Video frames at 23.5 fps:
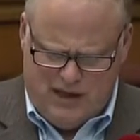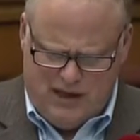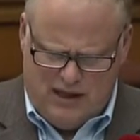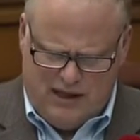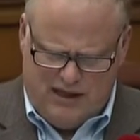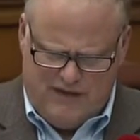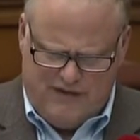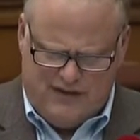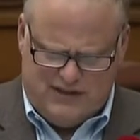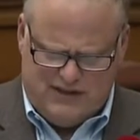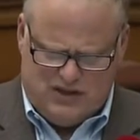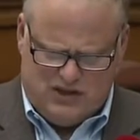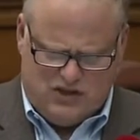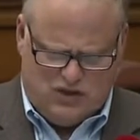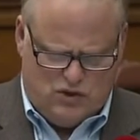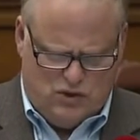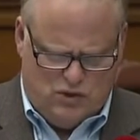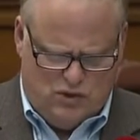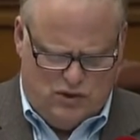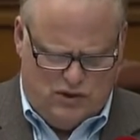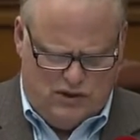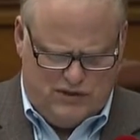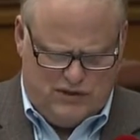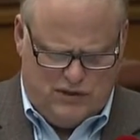They visit
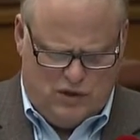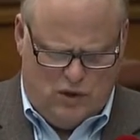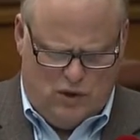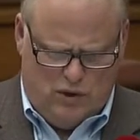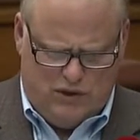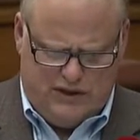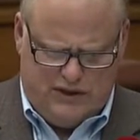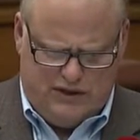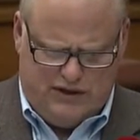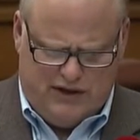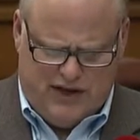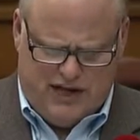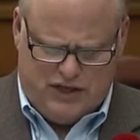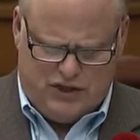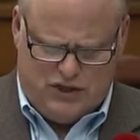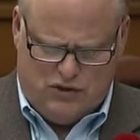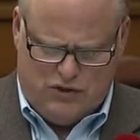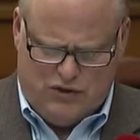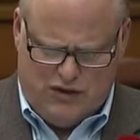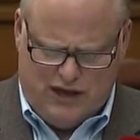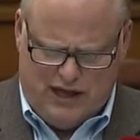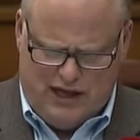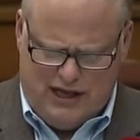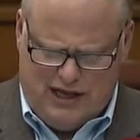schools, hold international
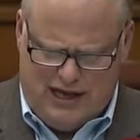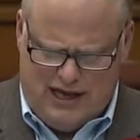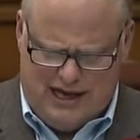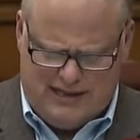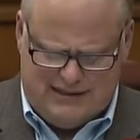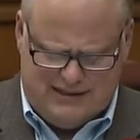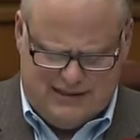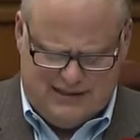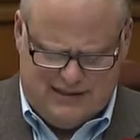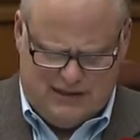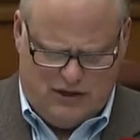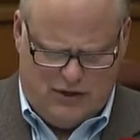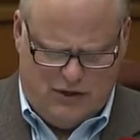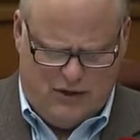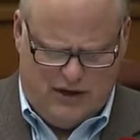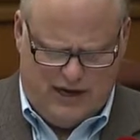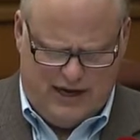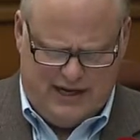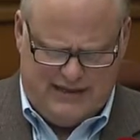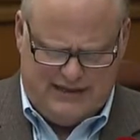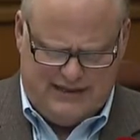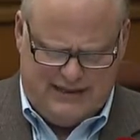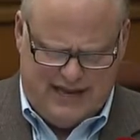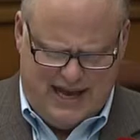cooking classes, and
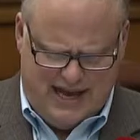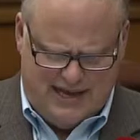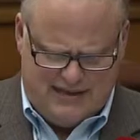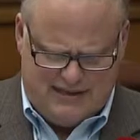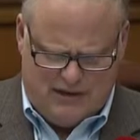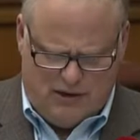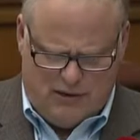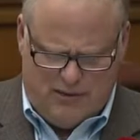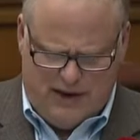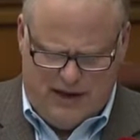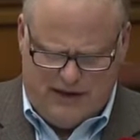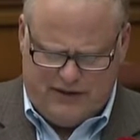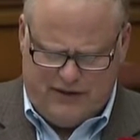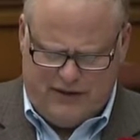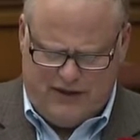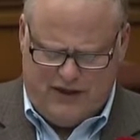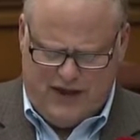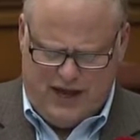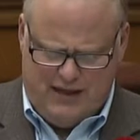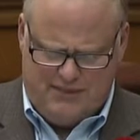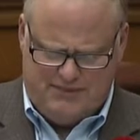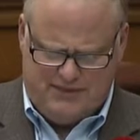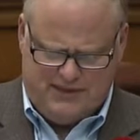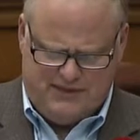organize days around the
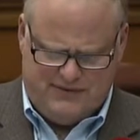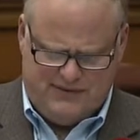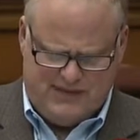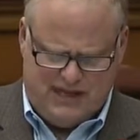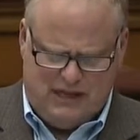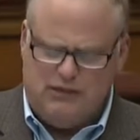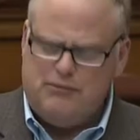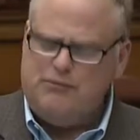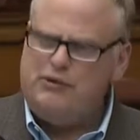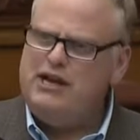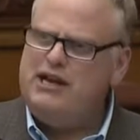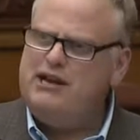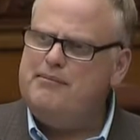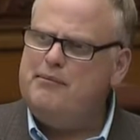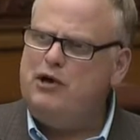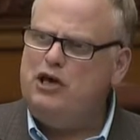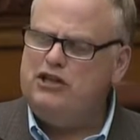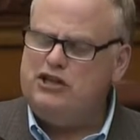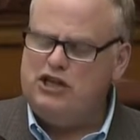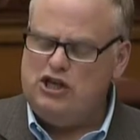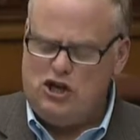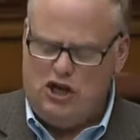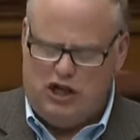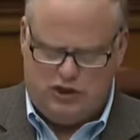themes of celebrating
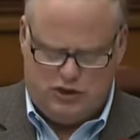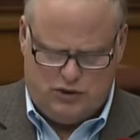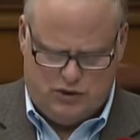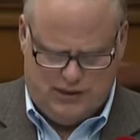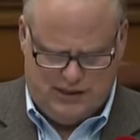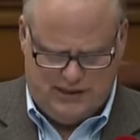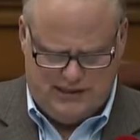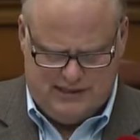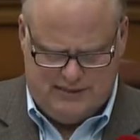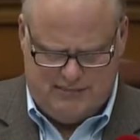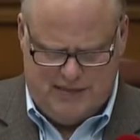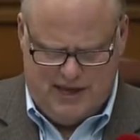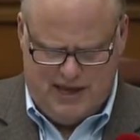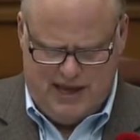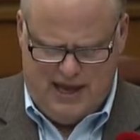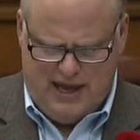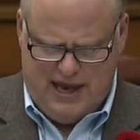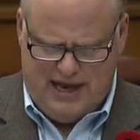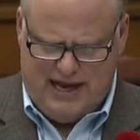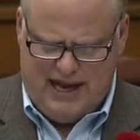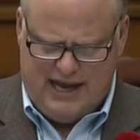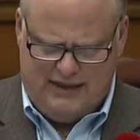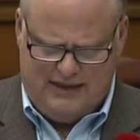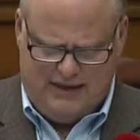multiculturalism
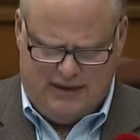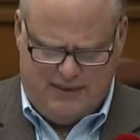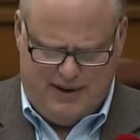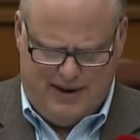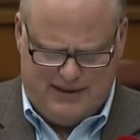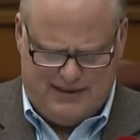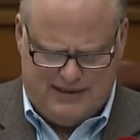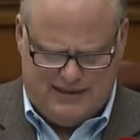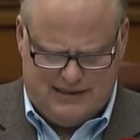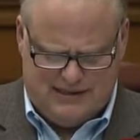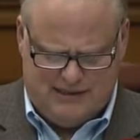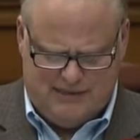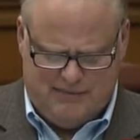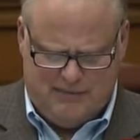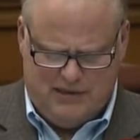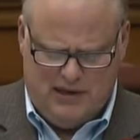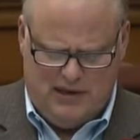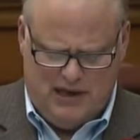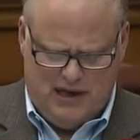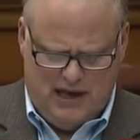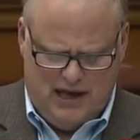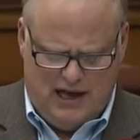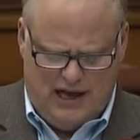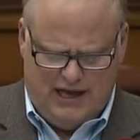and anti-racism.
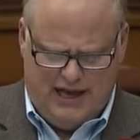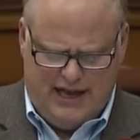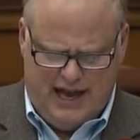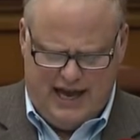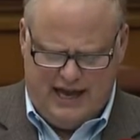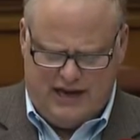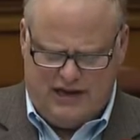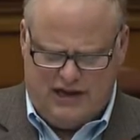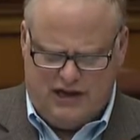Again,